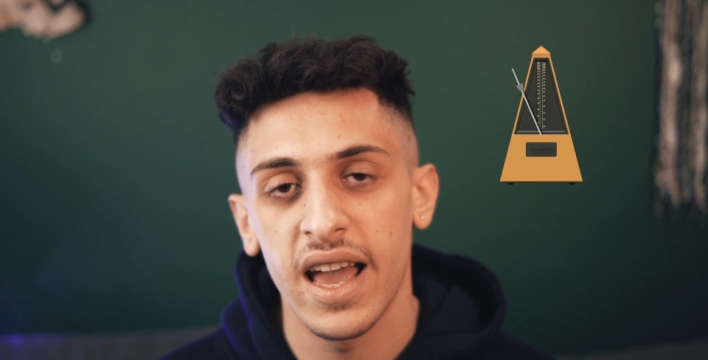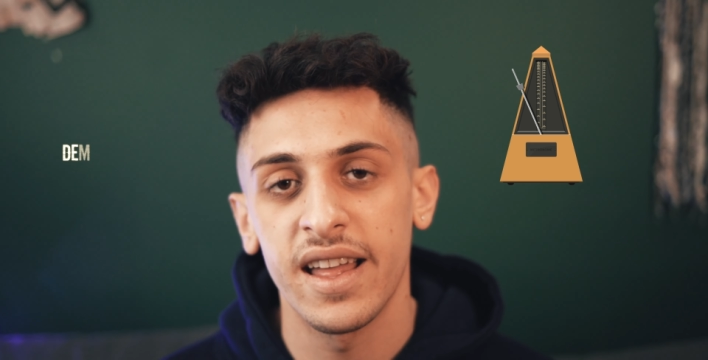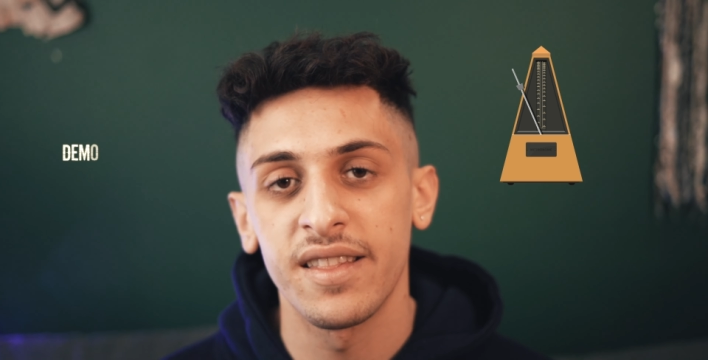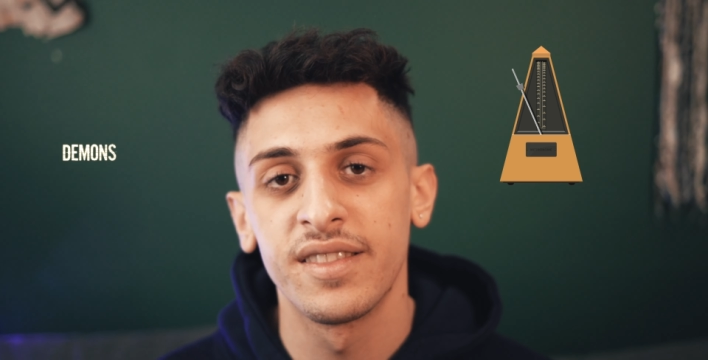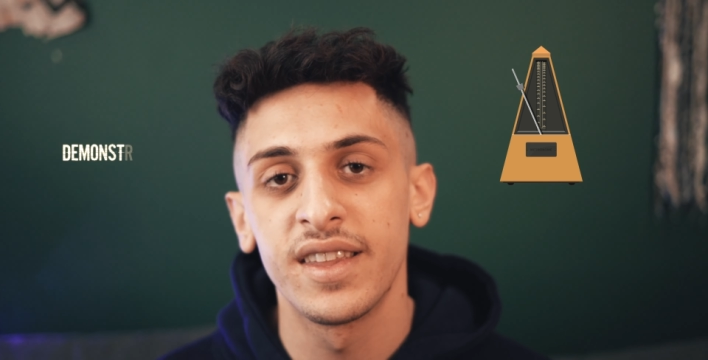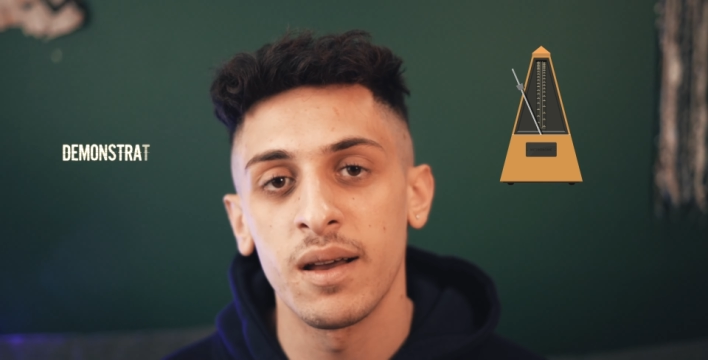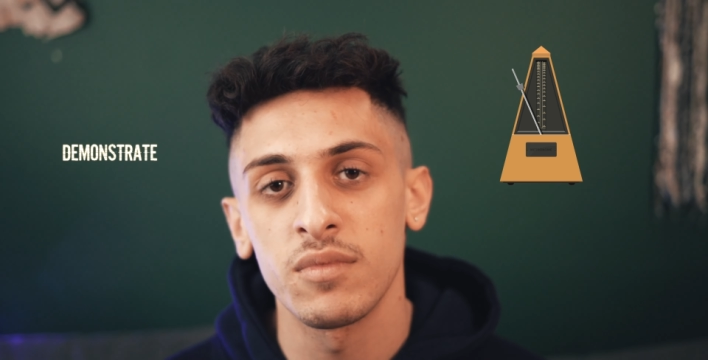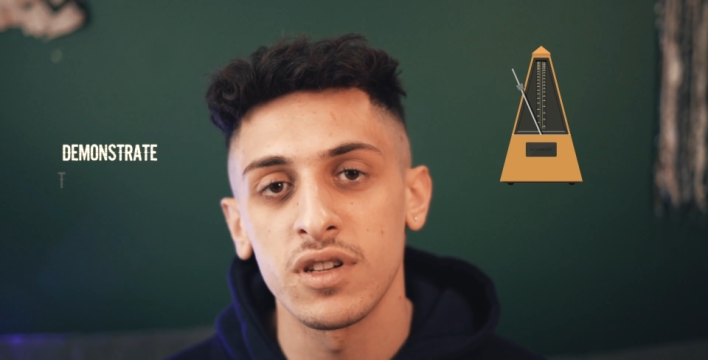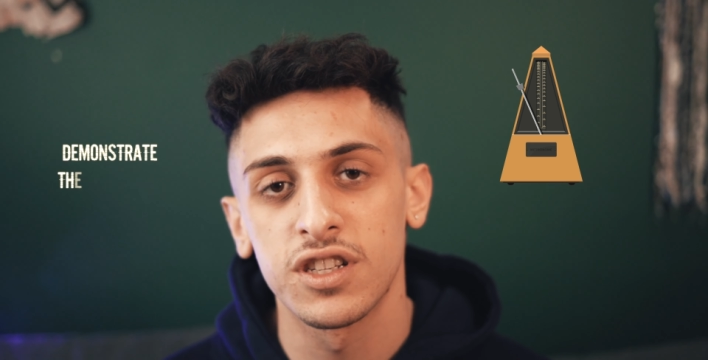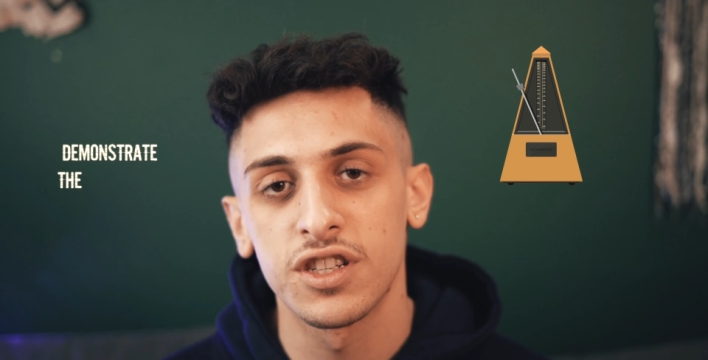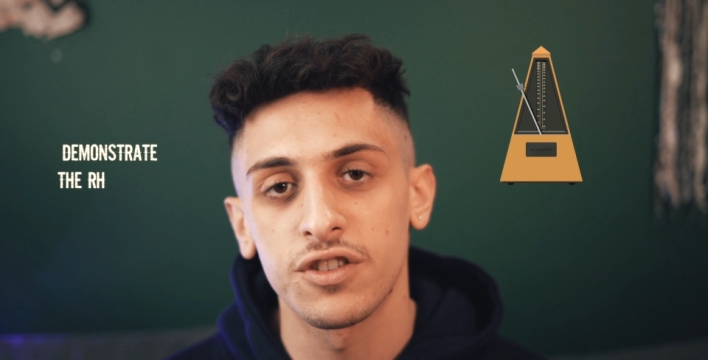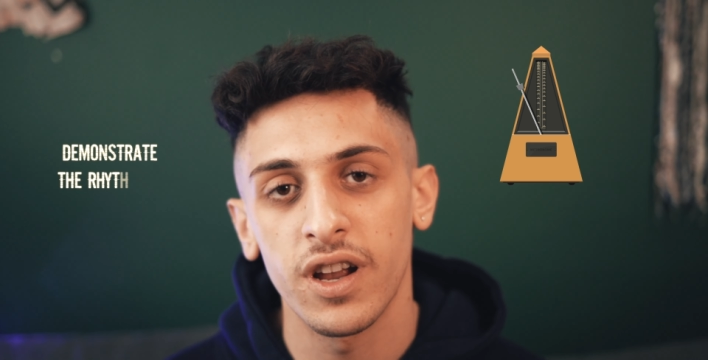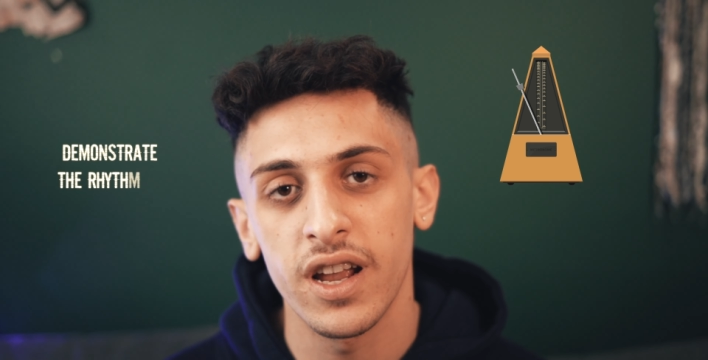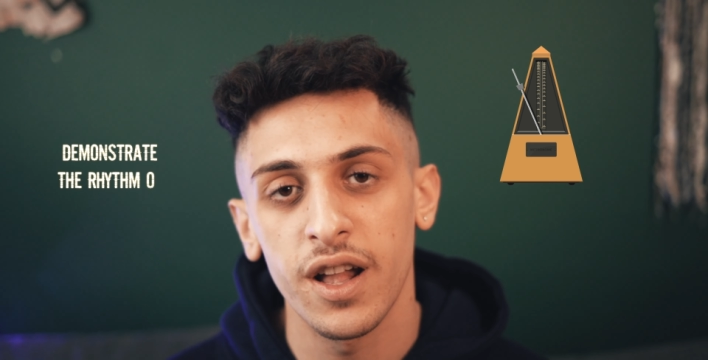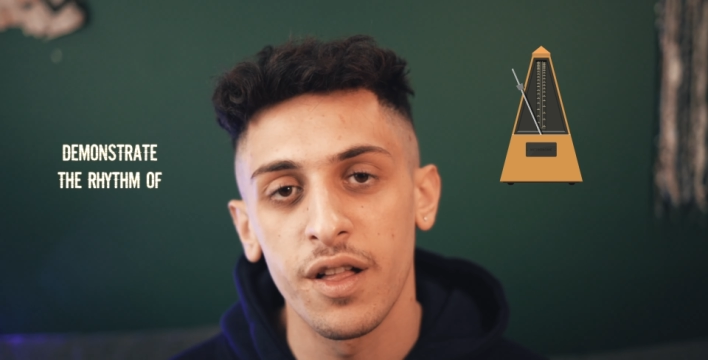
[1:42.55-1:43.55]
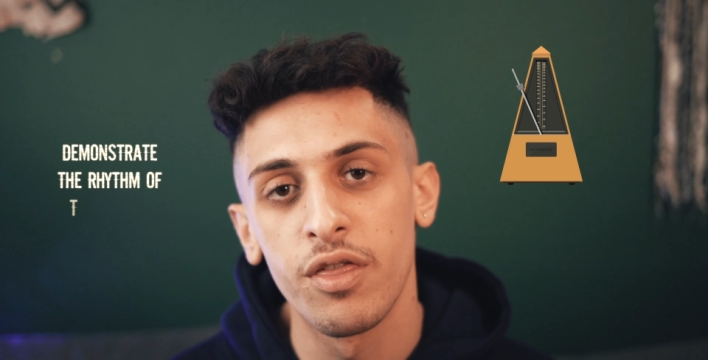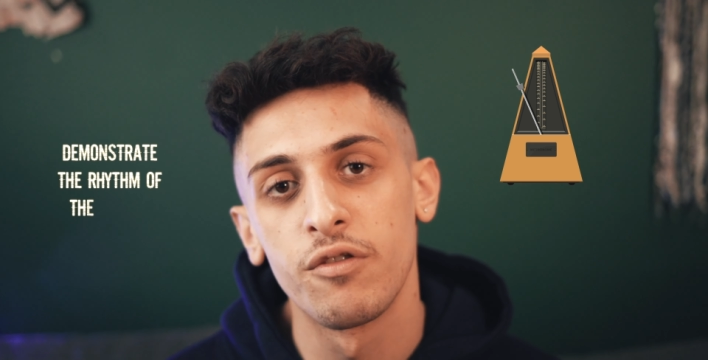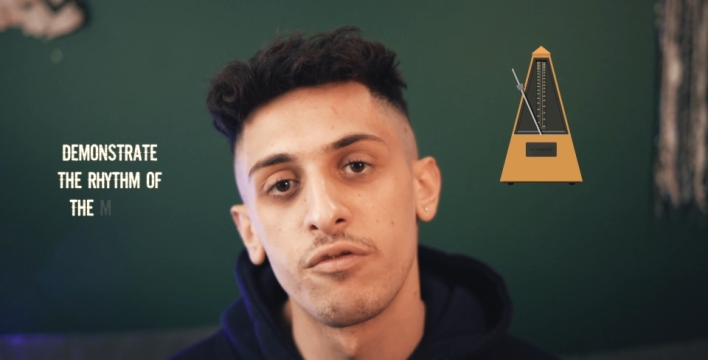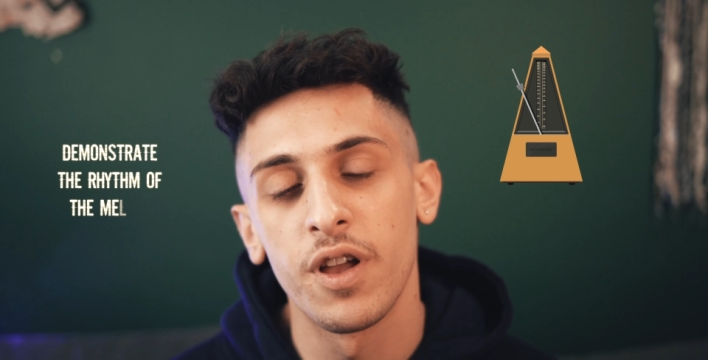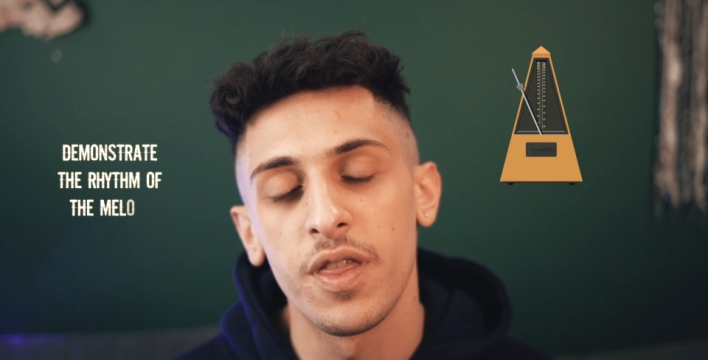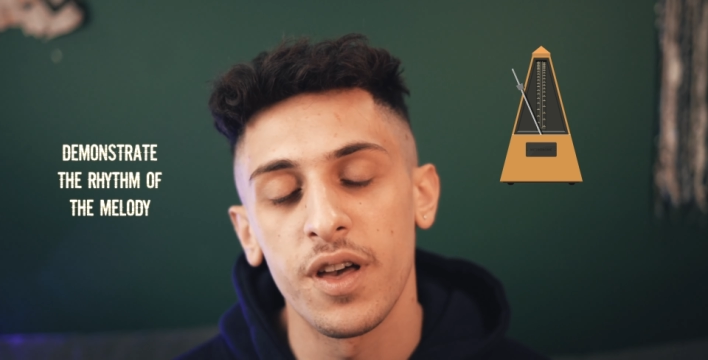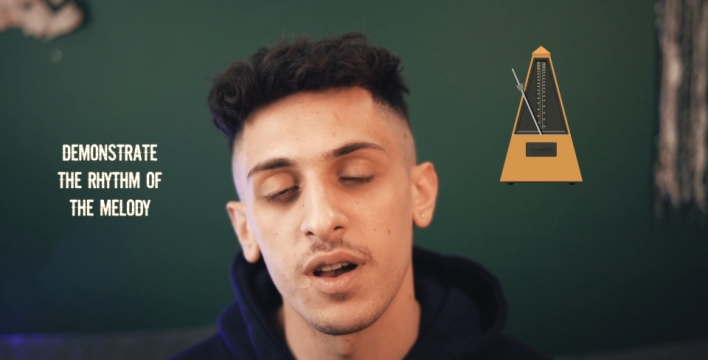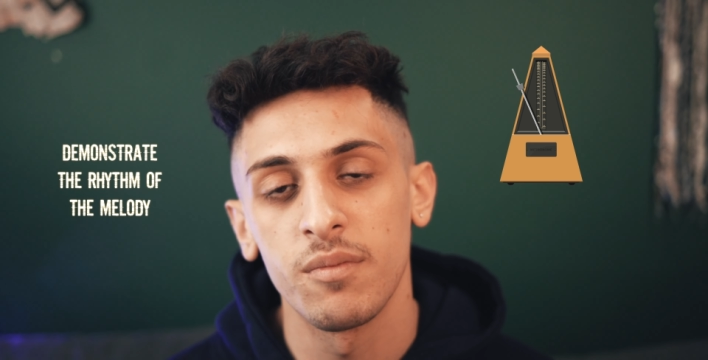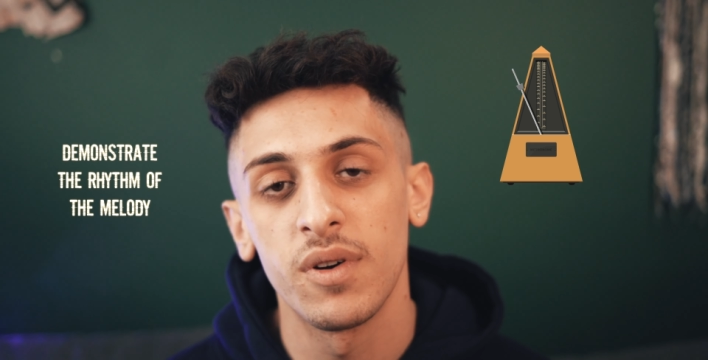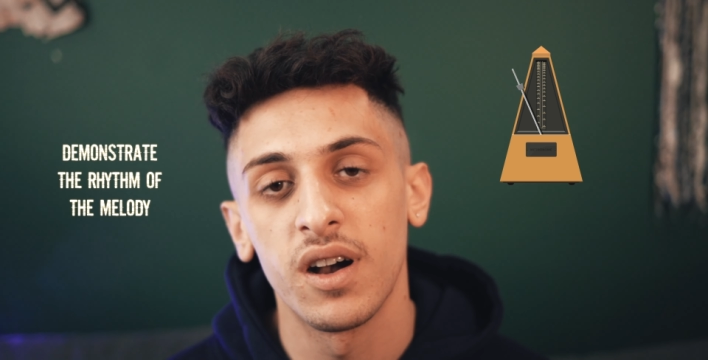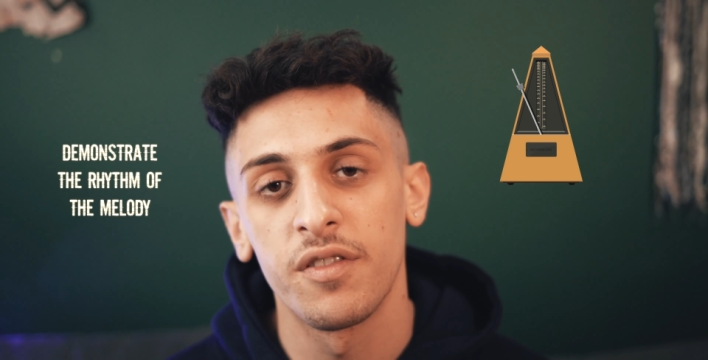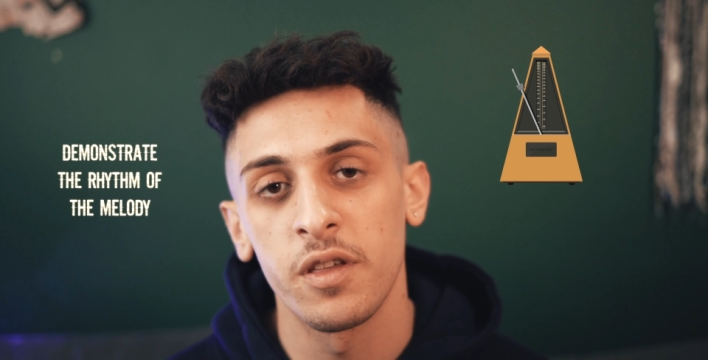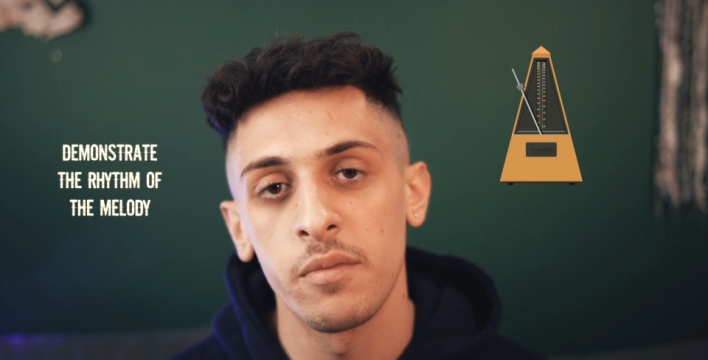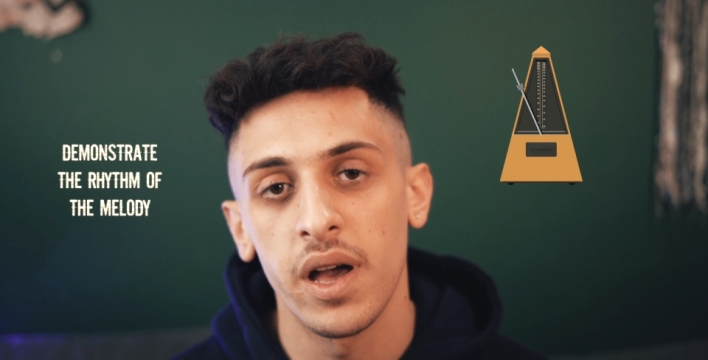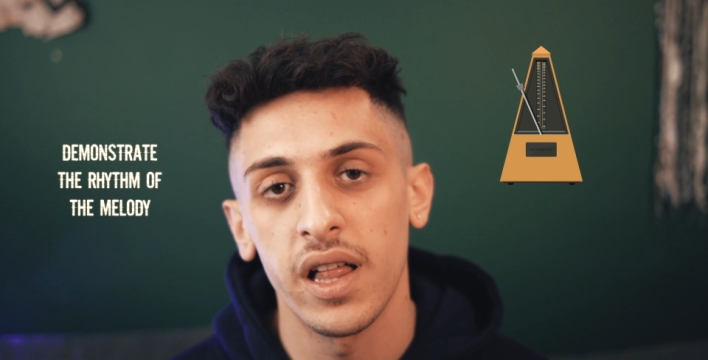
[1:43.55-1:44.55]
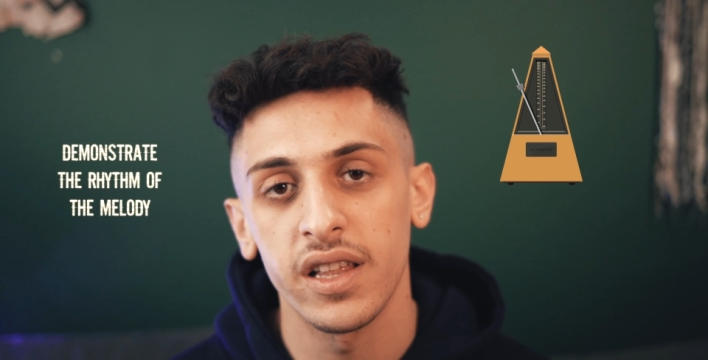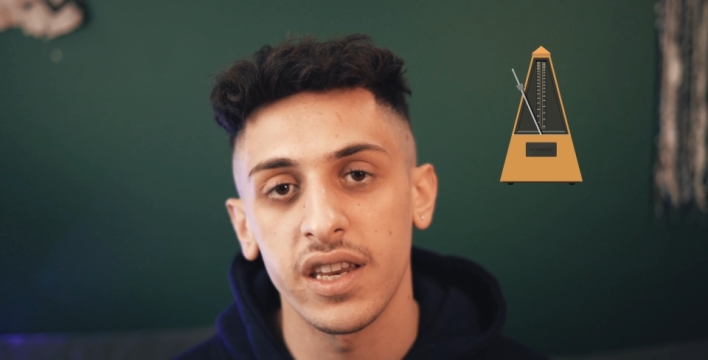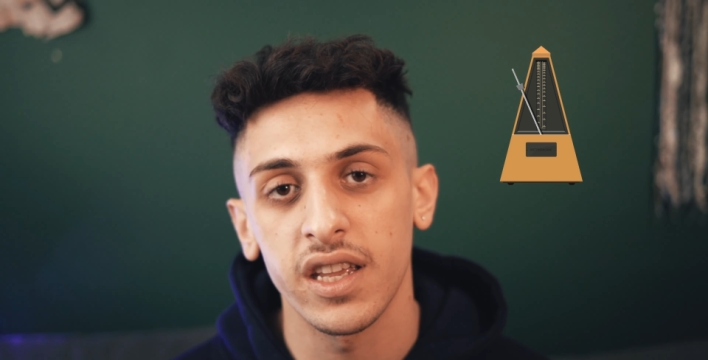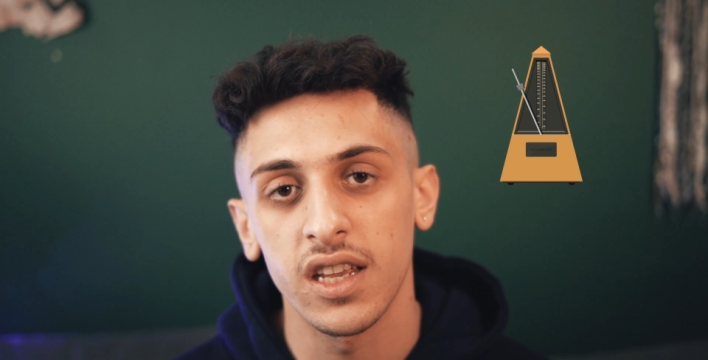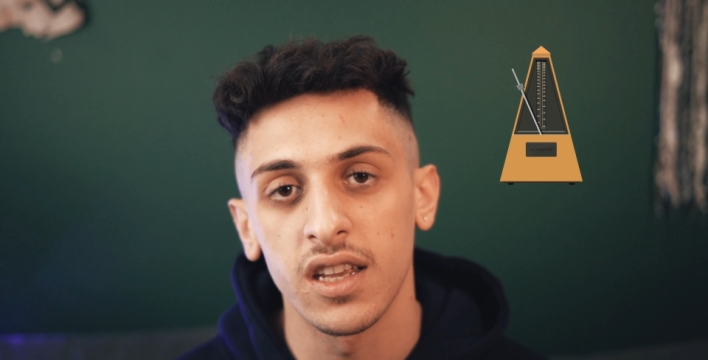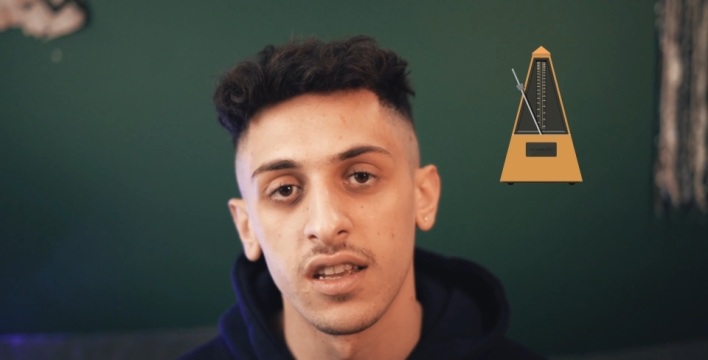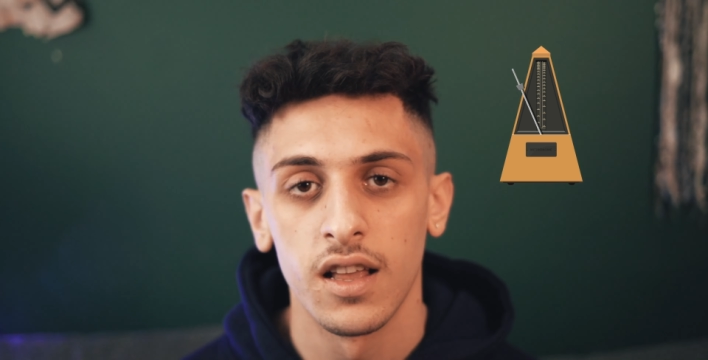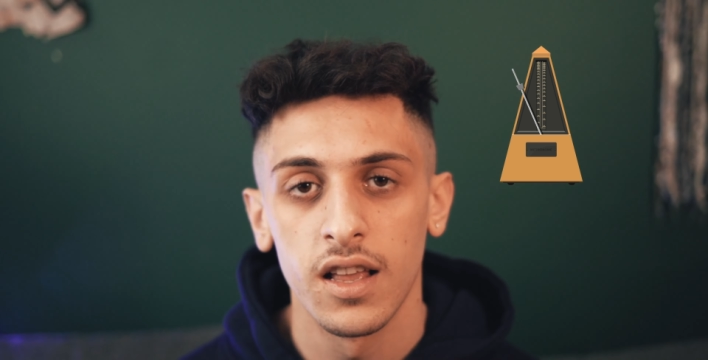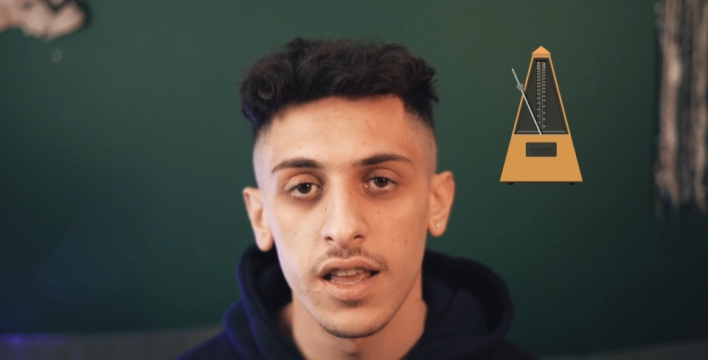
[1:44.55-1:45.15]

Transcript: and demonstrate the rhythm of the melody.